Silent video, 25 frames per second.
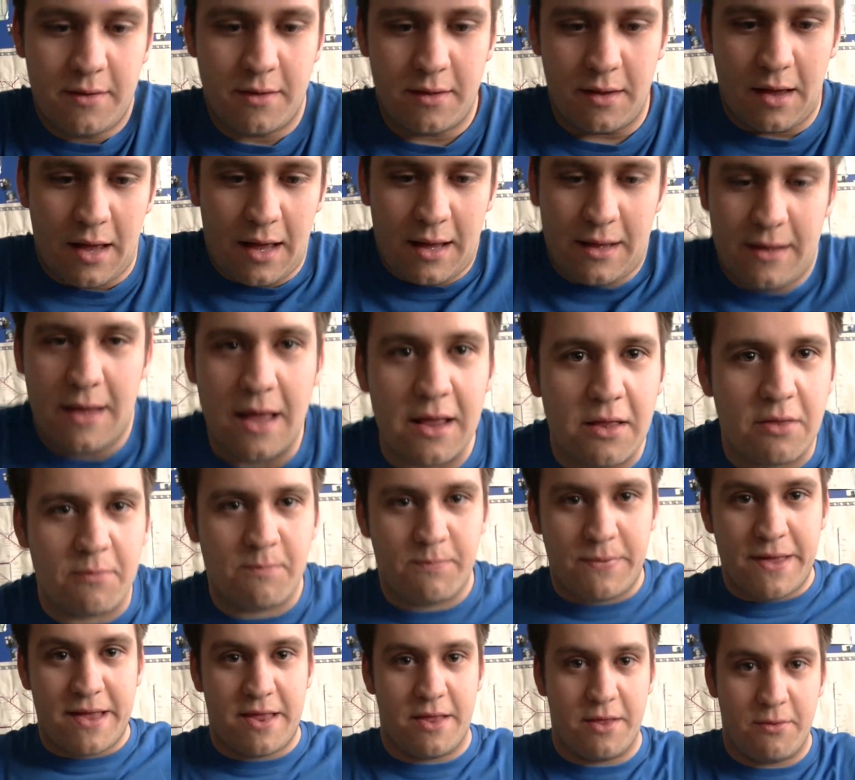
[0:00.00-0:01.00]
And
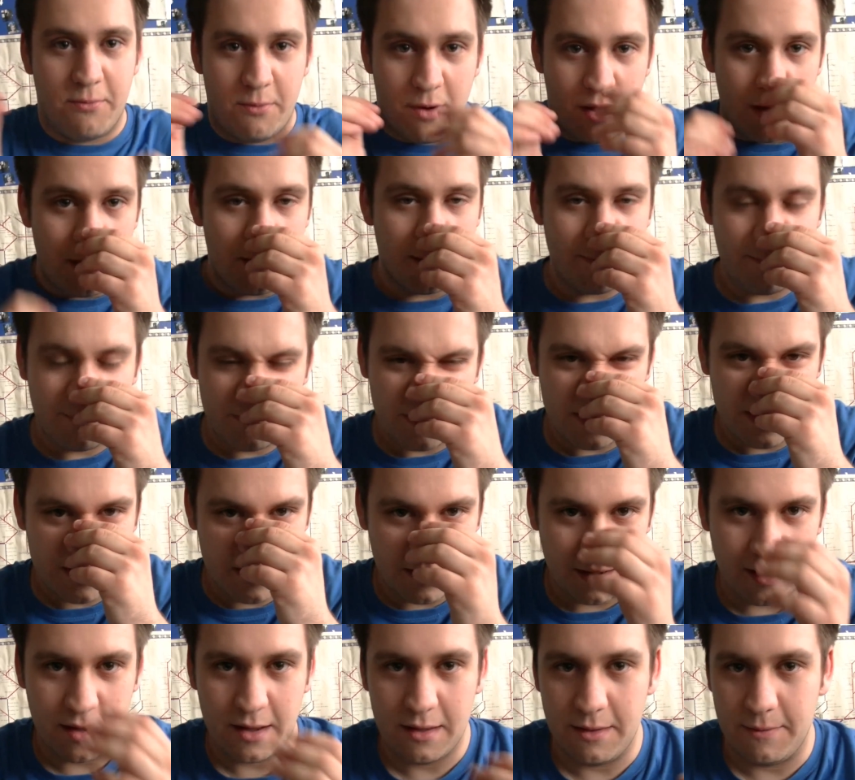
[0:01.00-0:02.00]
this is why
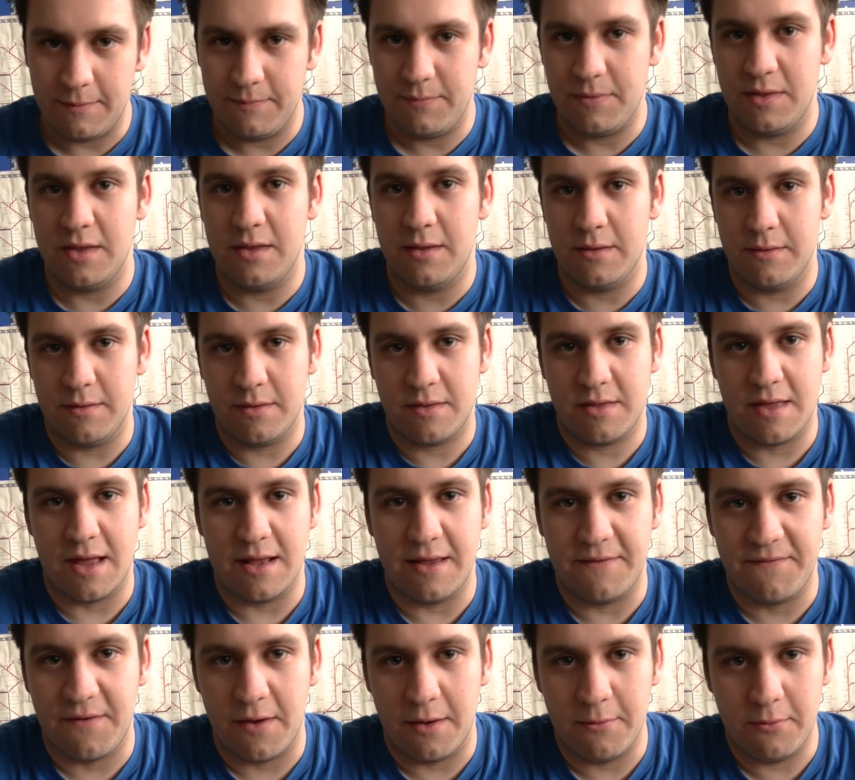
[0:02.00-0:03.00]
I said
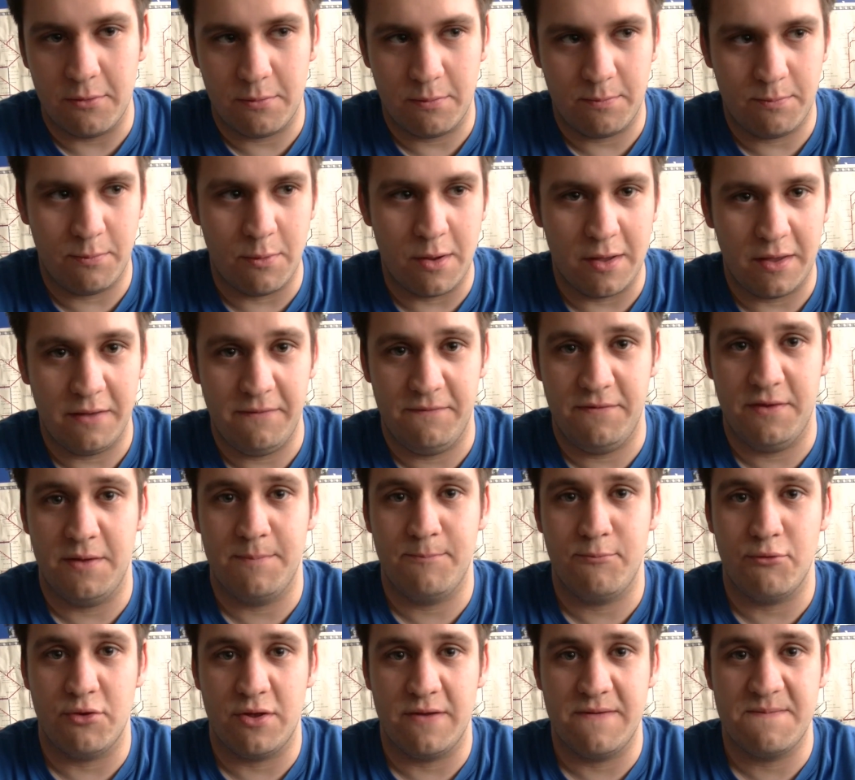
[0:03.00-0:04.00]
if I was working for the
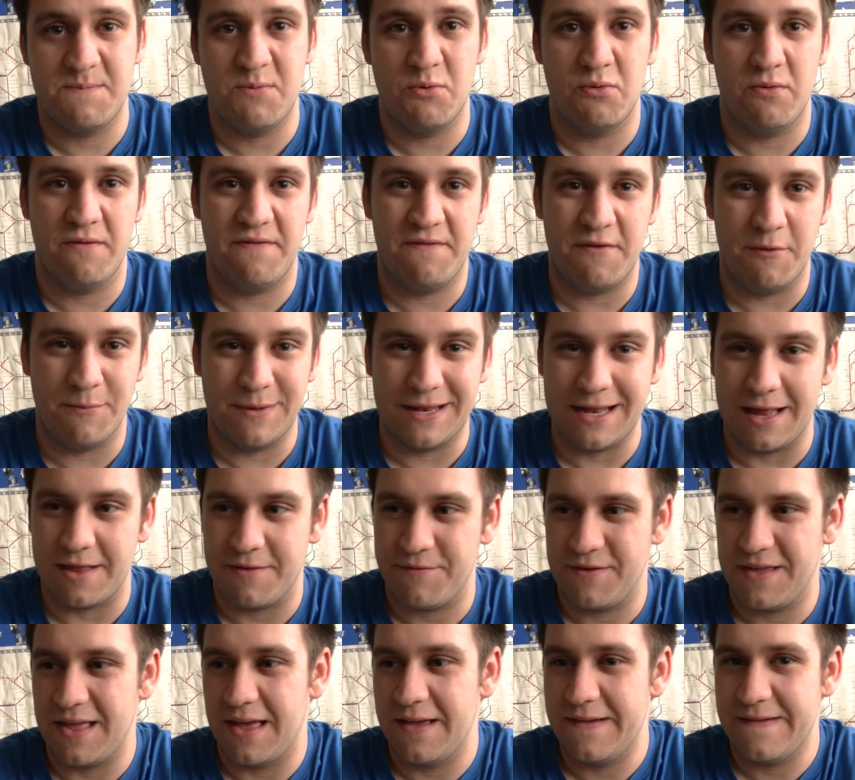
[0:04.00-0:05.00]
British Board of Film
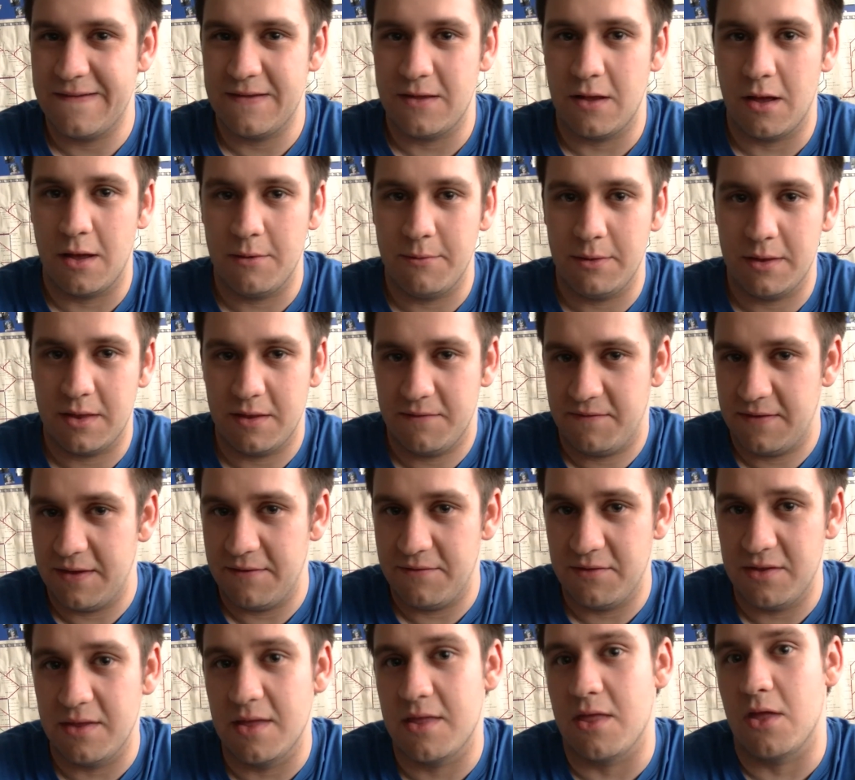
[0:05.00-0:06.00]
Classification, I would have
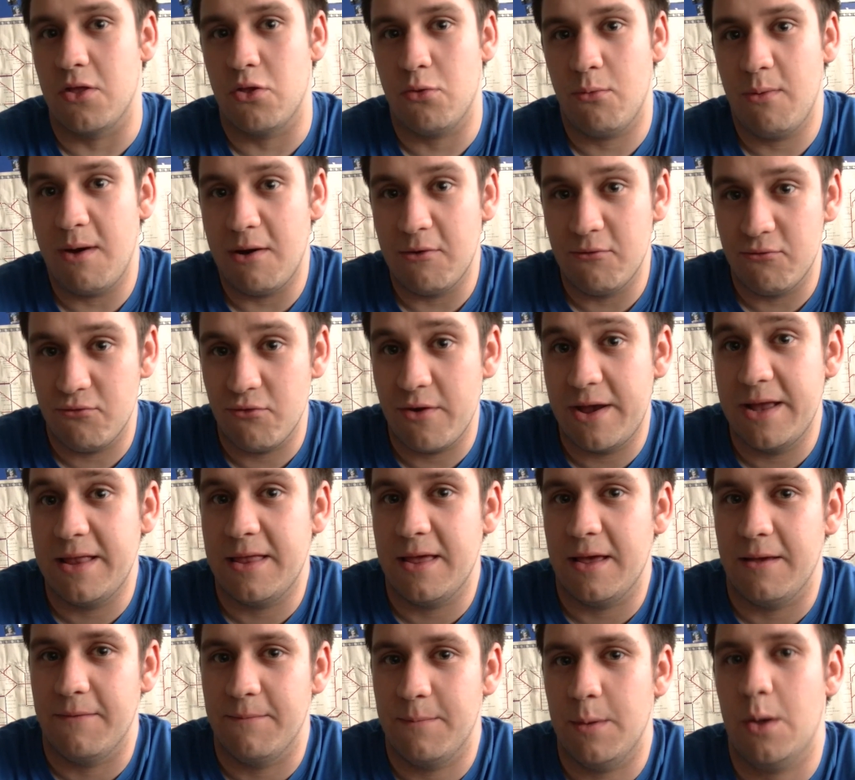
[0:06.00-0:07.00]
given this a 12
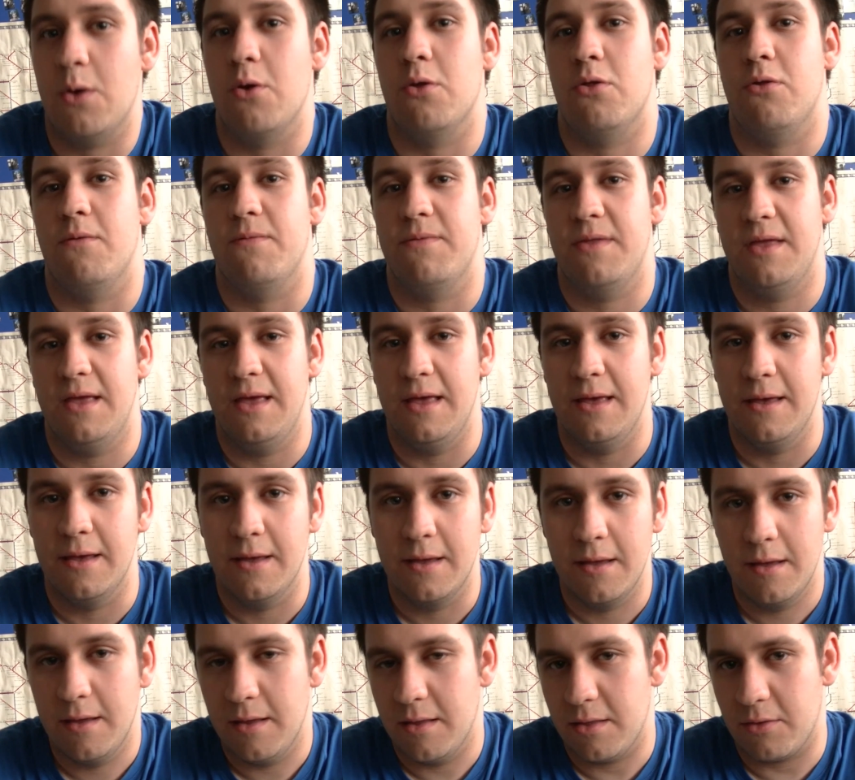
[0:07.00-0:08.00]
rating, because of
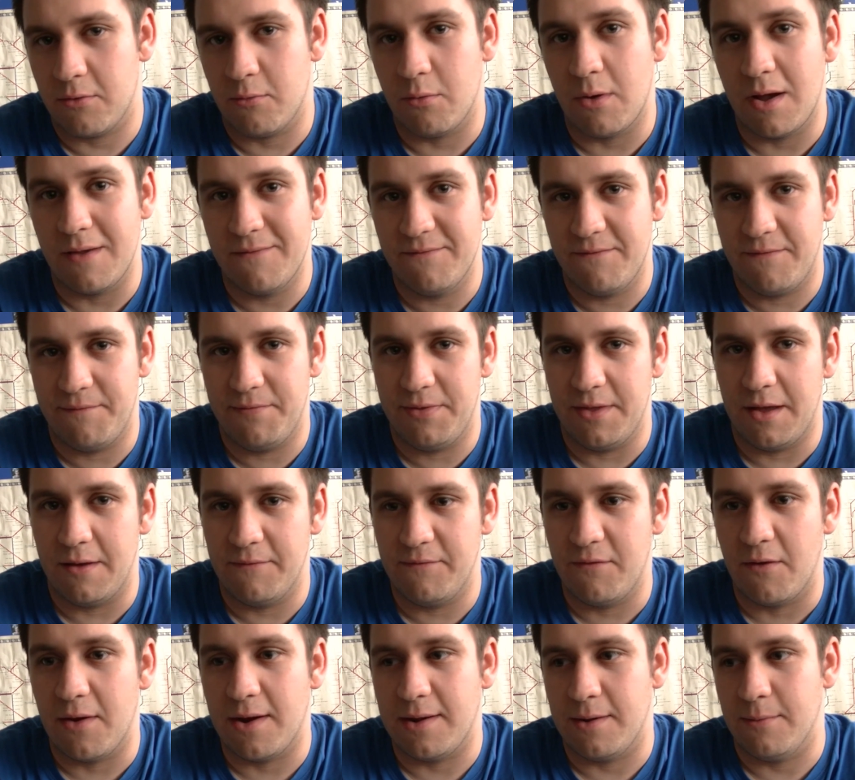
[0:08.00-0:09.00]
it's quite a
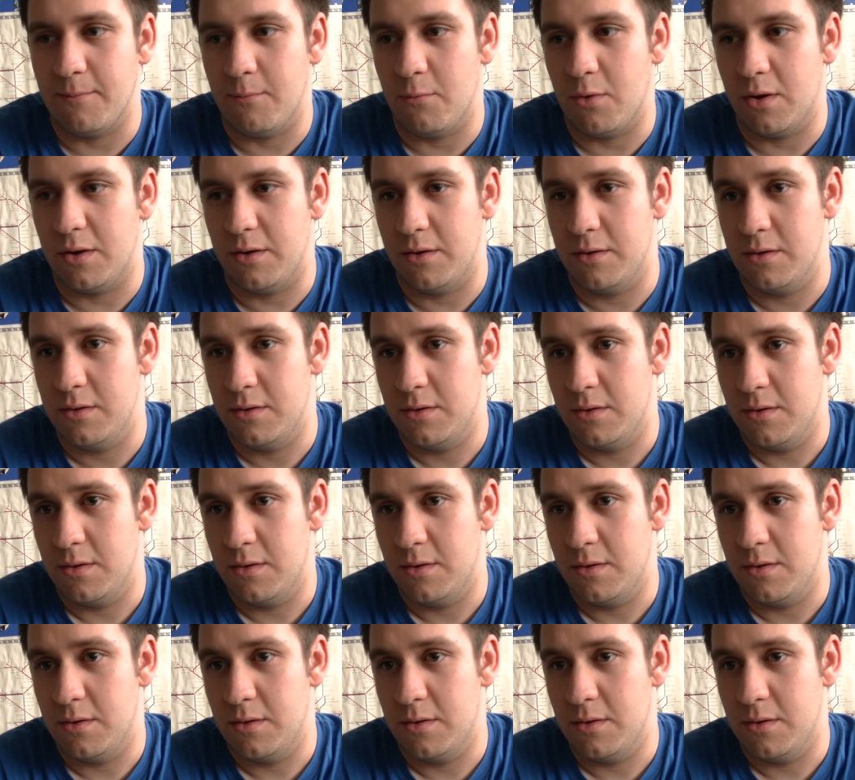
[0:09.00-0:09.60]
violent one.